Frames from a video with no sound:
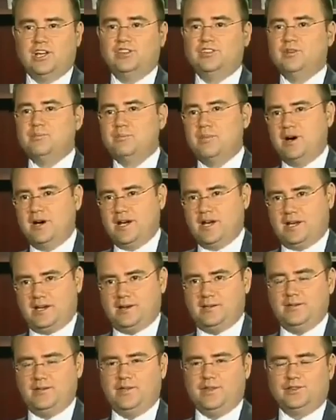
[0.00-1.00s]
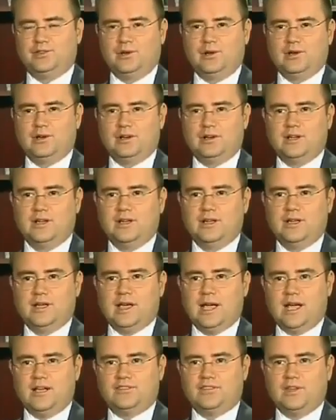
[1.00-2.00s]
and undermine the dollar
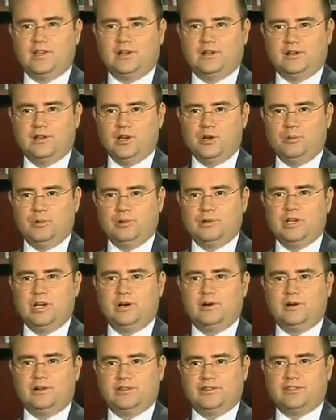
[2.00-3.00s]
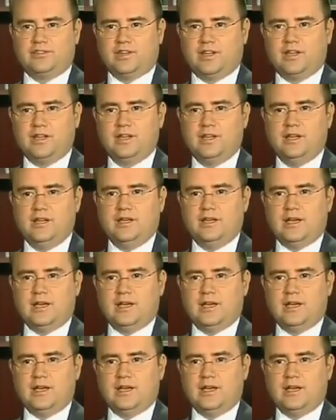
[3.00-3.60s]
as a global currency.